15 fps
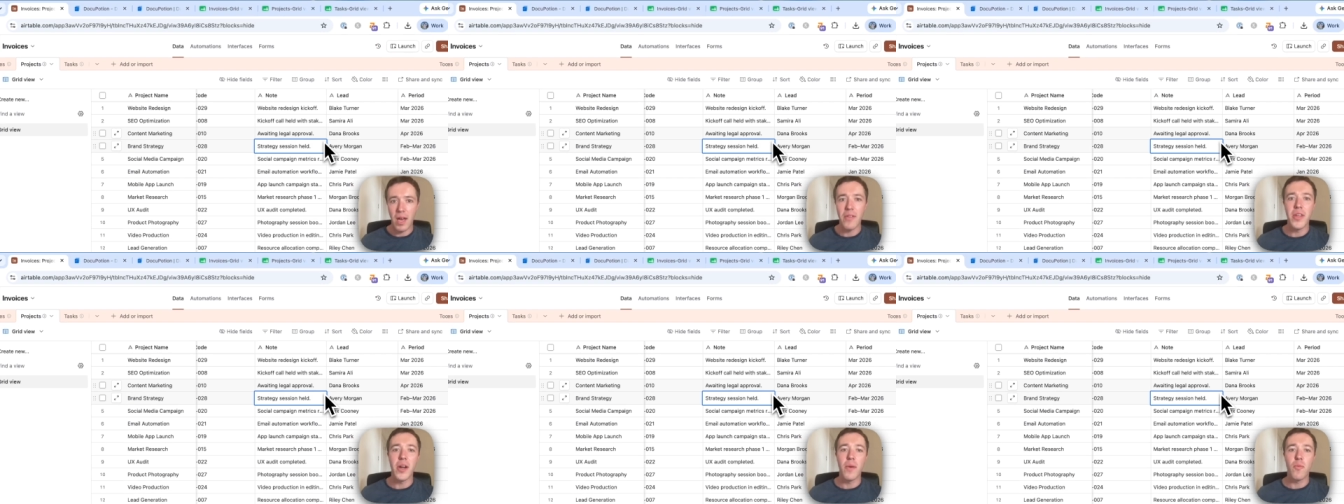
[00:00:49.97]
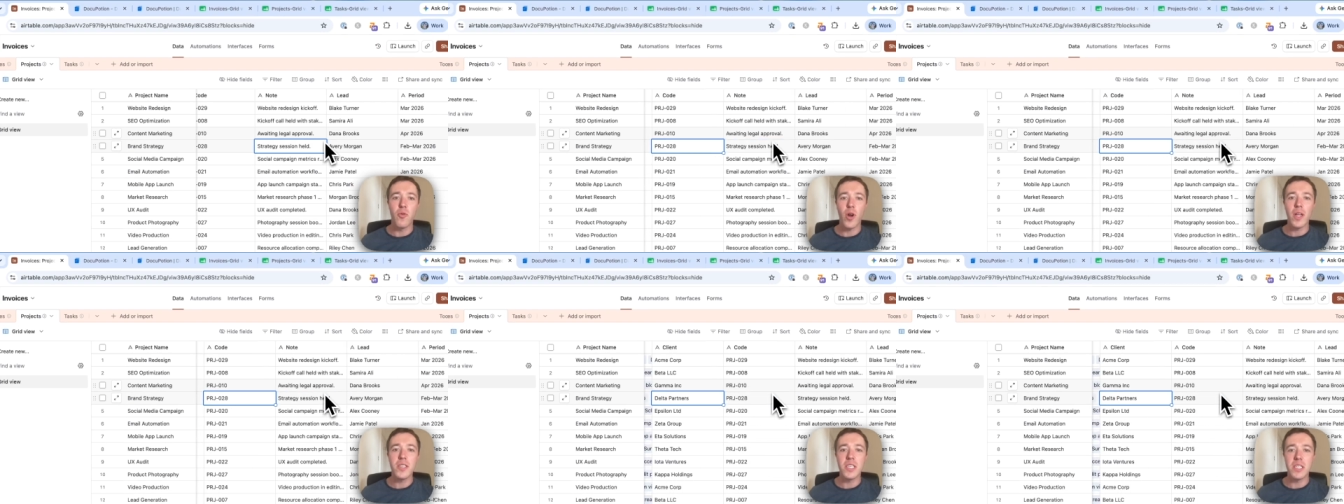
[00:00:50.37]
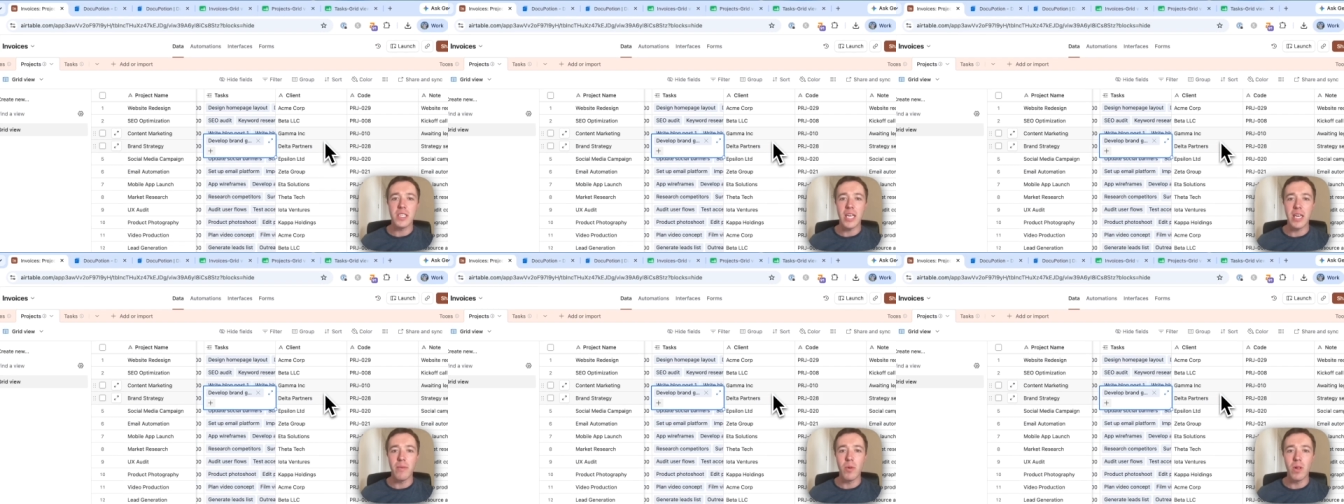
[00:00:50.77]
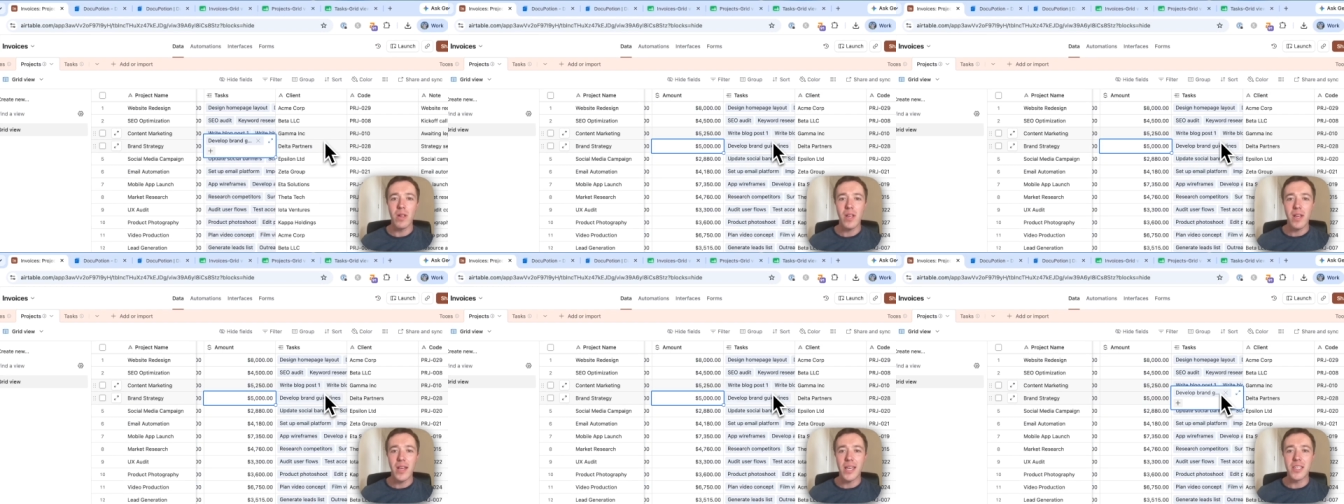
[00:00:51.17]
And then our projects table
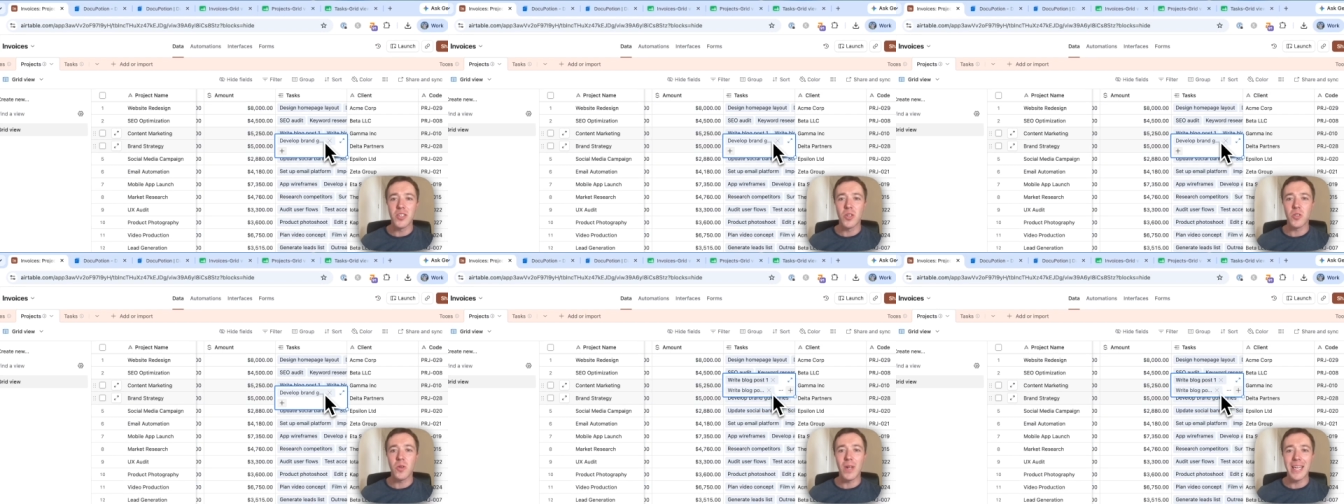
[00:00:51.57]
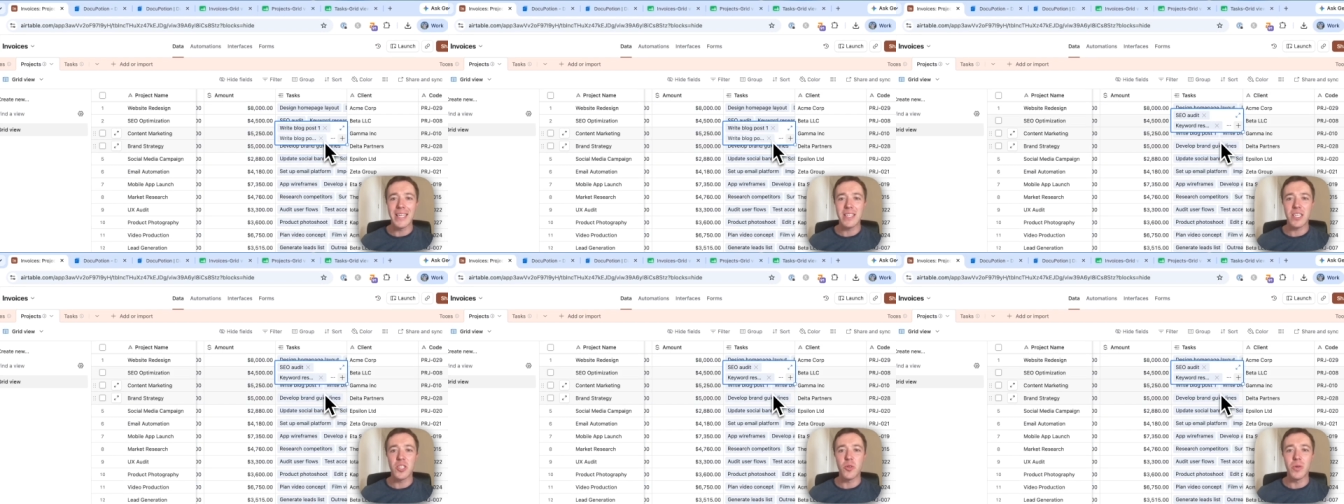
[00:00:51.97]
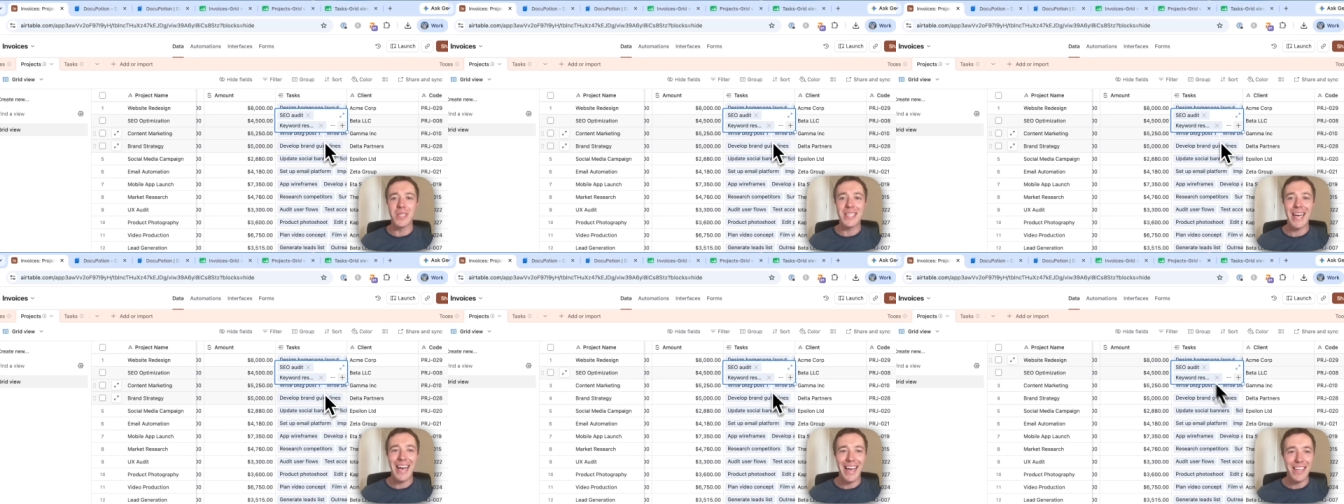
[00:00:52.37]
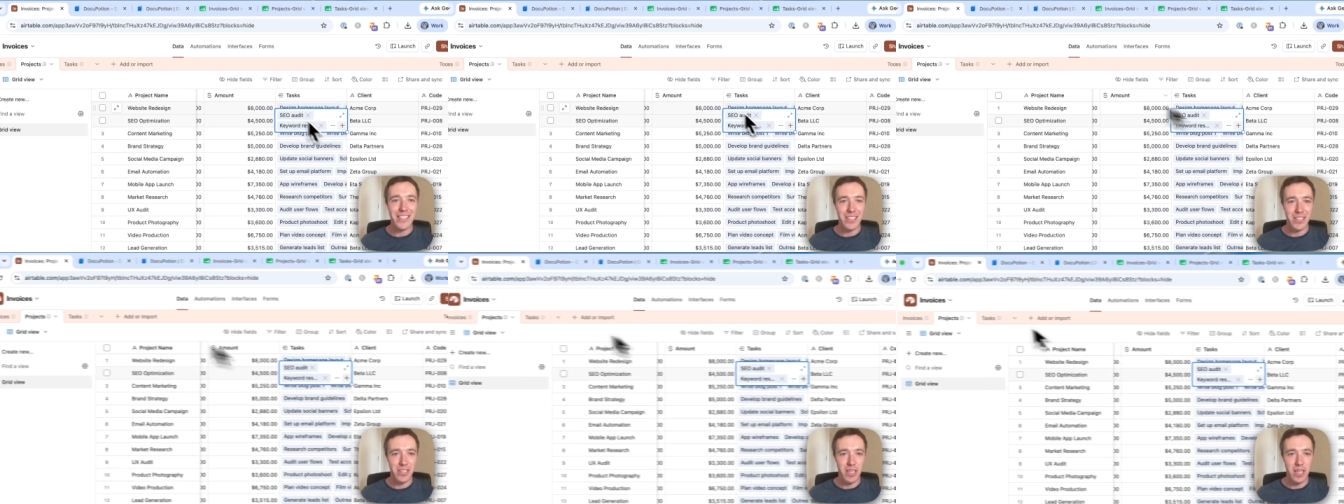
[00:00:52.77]
is also linked to a
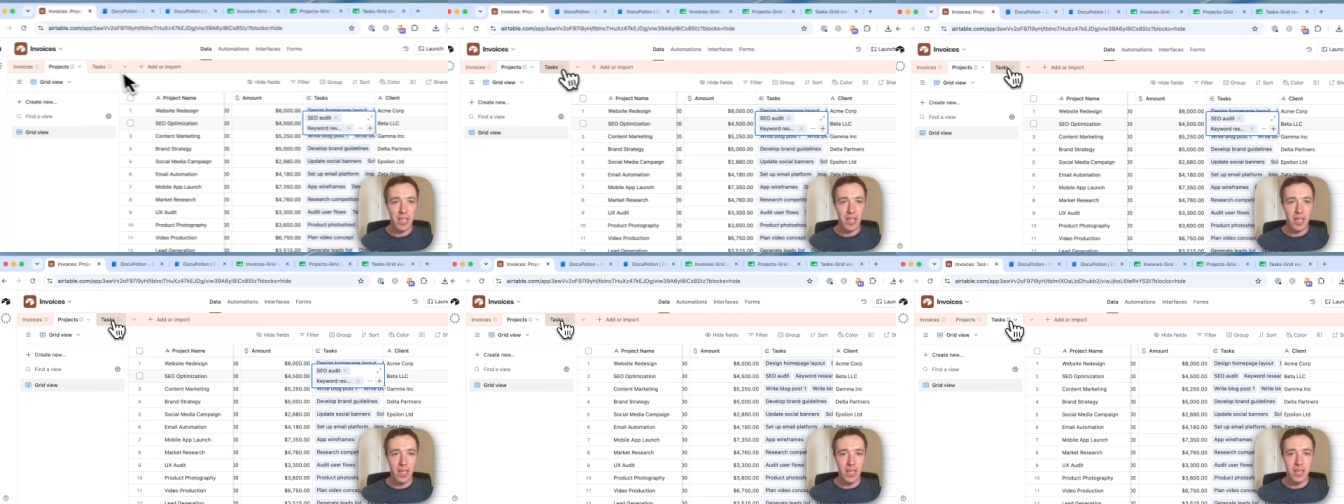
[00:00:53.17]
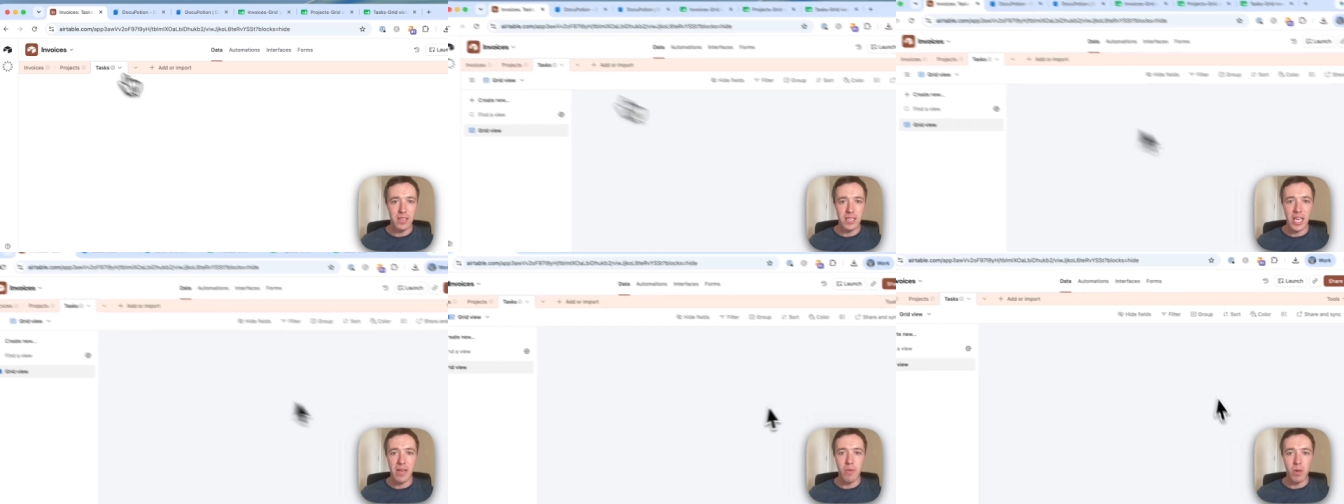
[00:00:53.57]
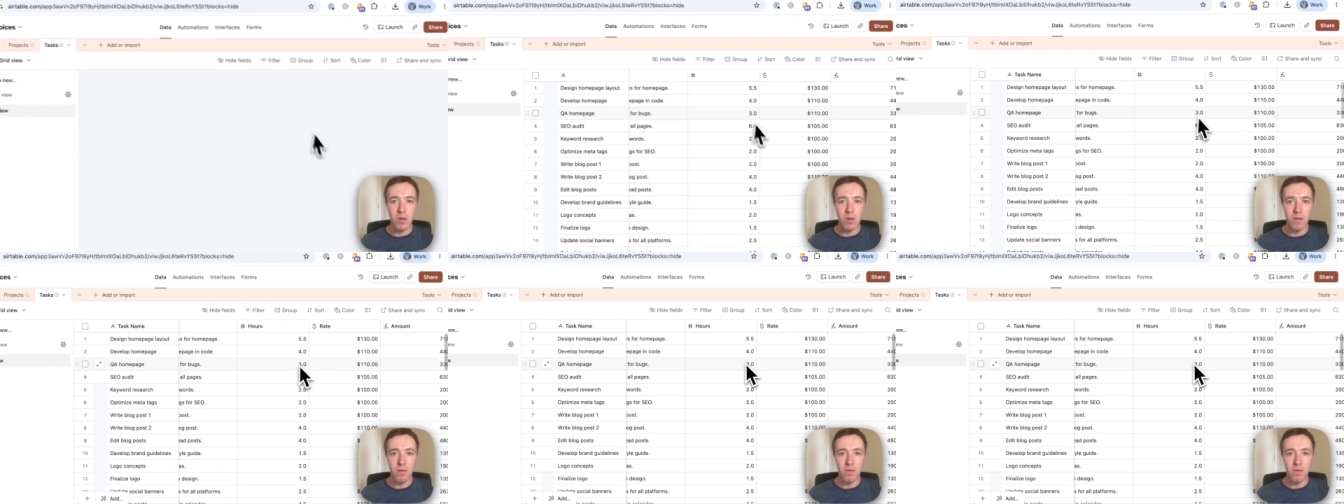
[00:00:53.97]
tasks table.